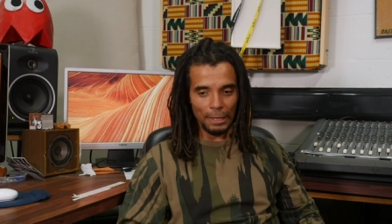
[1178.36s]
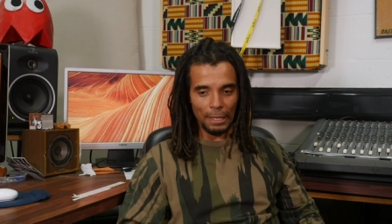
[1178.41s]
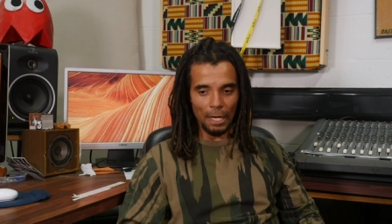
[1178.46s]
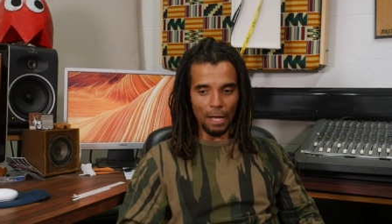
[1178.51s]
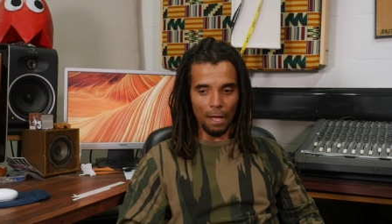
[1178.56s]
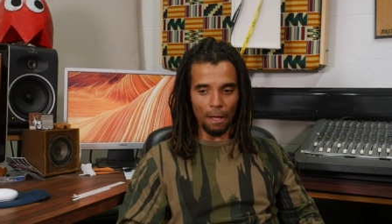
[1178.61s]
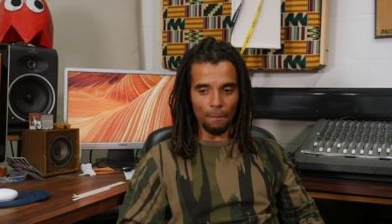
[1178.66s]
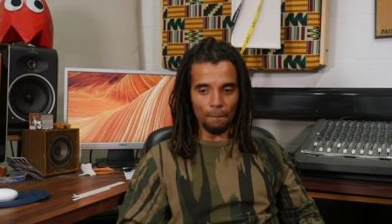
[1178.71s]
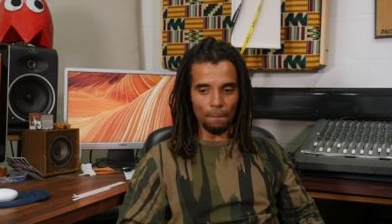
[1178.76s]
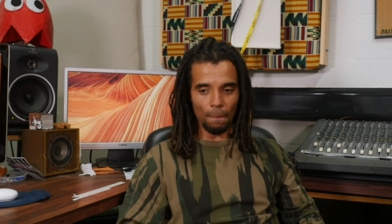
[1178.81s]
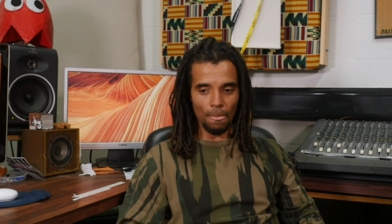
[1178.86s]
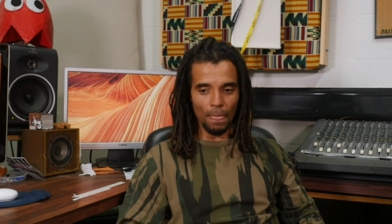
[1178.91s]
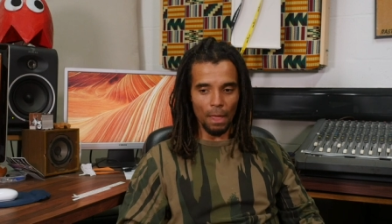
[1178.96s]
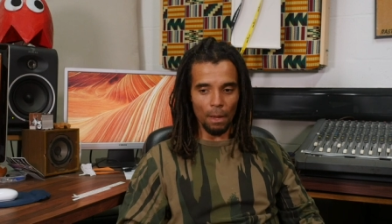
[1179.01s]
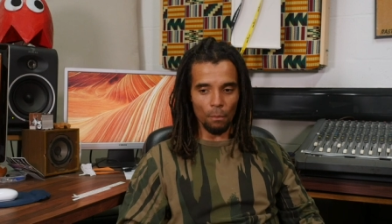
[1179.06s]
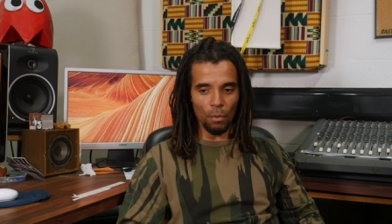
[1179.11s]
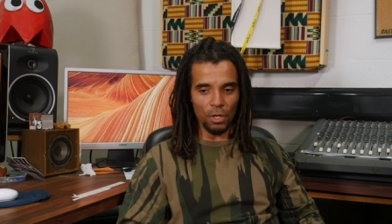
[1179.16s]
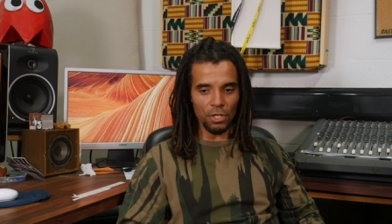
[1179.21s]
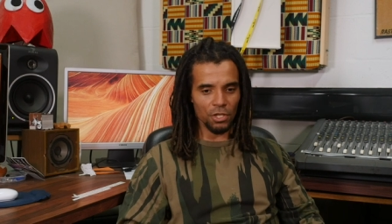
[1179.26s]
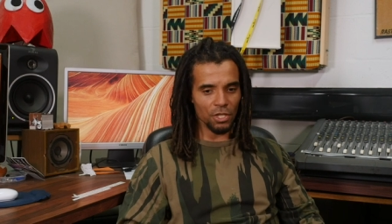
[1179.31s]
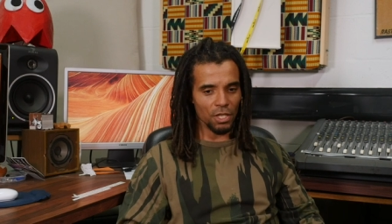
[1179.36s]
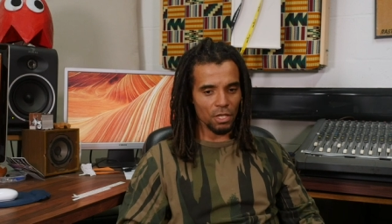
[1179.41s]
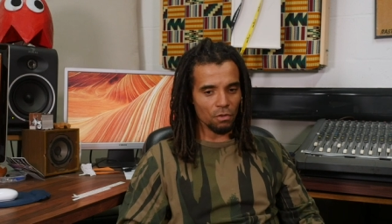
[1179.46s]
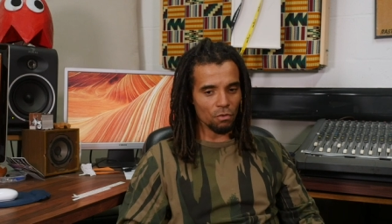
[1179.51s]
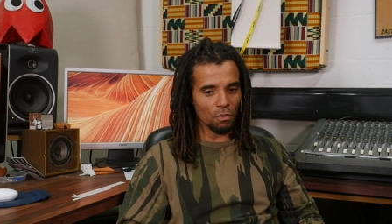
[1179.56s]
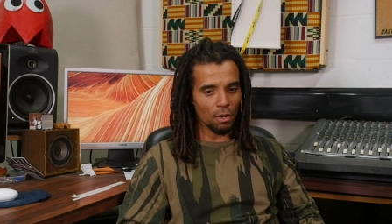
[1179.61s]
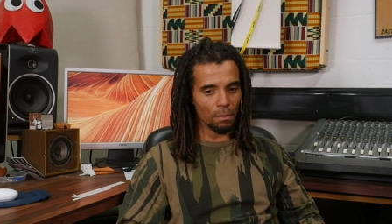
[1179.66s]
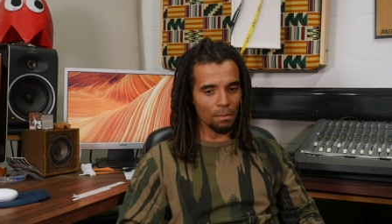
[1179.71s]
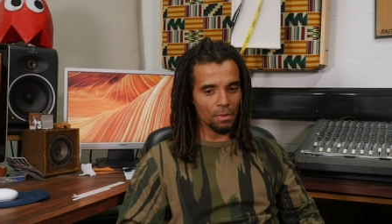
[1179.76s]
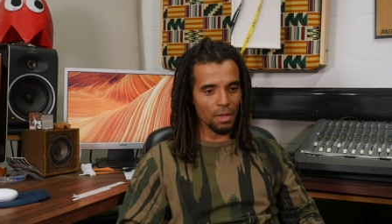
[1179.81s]
Um, and when she
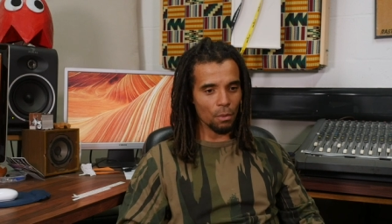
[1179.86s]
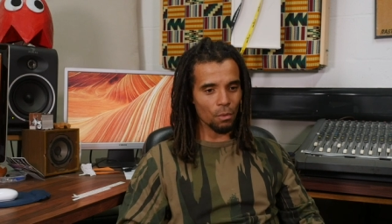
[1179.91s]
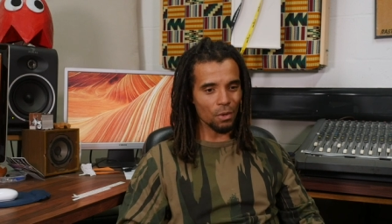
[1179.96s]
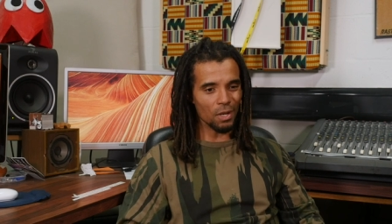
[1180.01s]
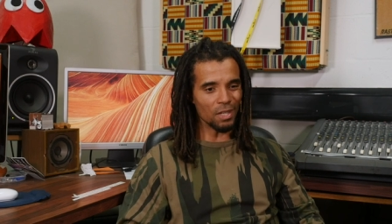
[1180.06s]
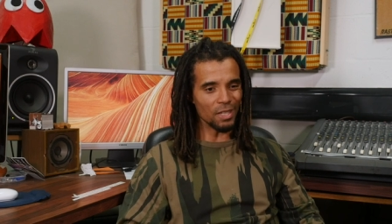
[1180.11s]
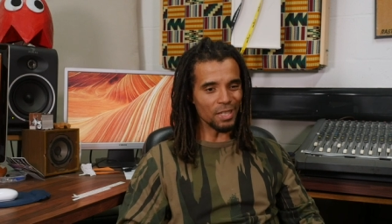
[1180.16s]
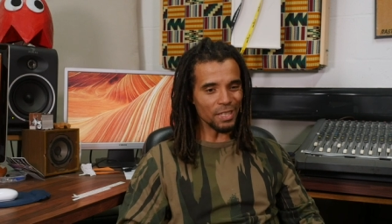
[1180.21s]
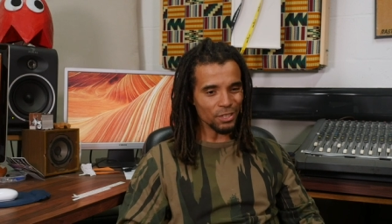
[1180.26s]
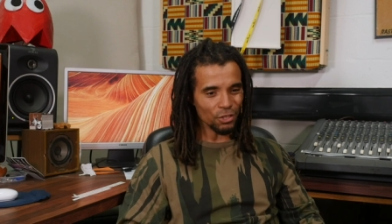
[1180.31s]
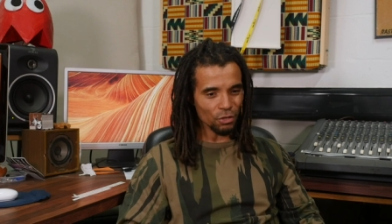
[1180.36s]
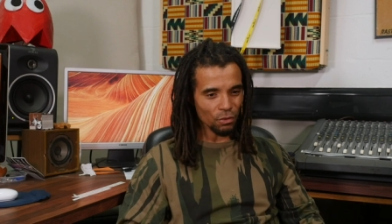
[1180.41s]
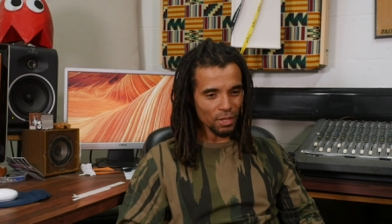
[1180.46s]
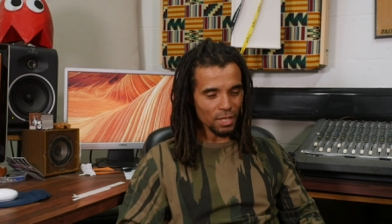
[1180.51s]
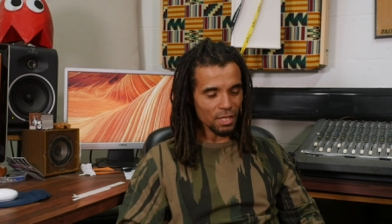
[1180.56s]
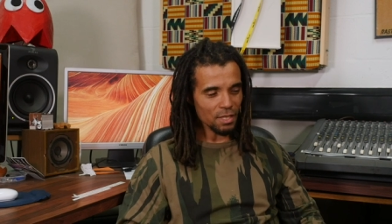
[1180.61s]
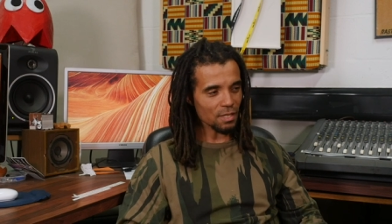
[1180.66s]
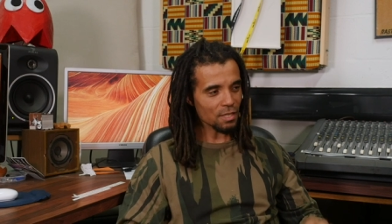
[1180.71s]
grew up, there were literally